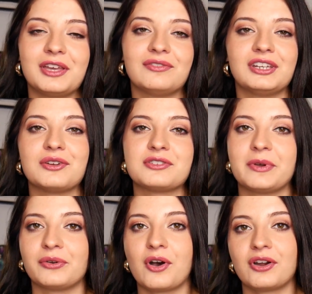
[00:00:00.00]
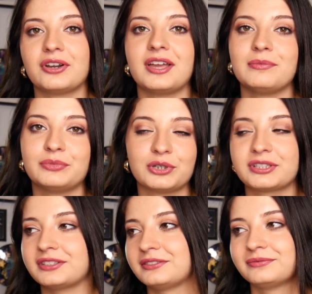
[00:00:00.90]
I make videos about art and
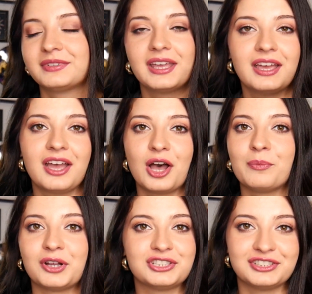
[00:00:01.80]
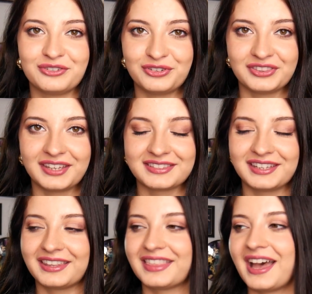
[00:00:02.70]
books and a bunch of different
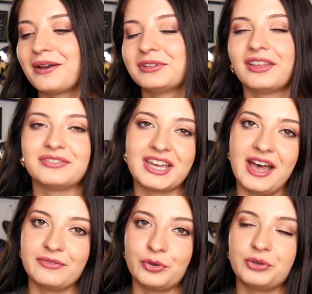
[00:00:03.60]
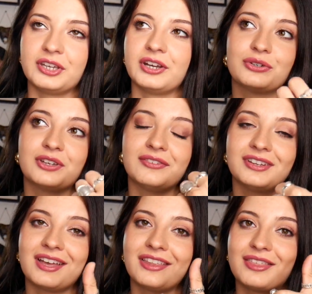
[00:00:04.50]
things like that. I would love to have you here. So
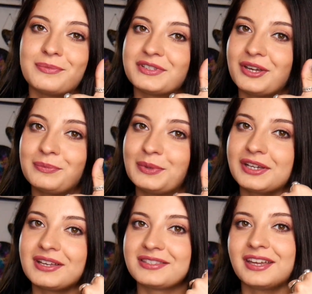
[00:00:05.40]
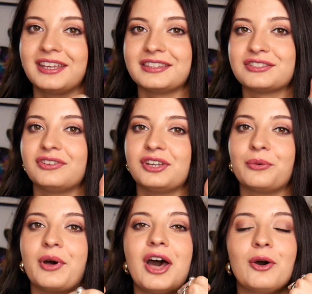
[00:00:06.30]
give it a thumbs up because liking this
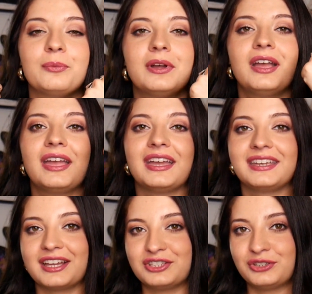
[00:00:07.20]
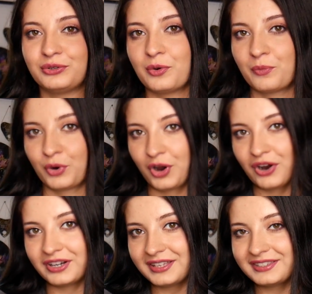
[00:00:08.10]
video will help it get to more
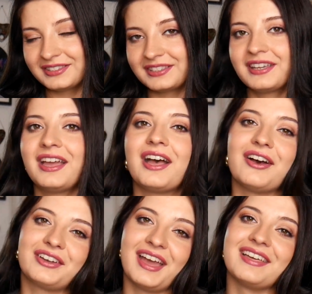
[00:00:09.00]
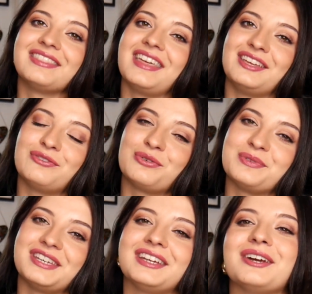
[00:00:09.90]
artists. Okay, thank you
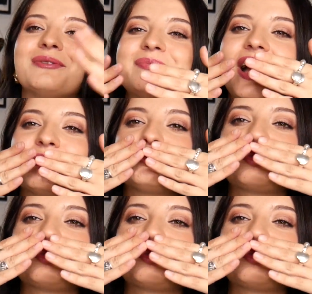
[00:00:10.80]
for being here. Bye.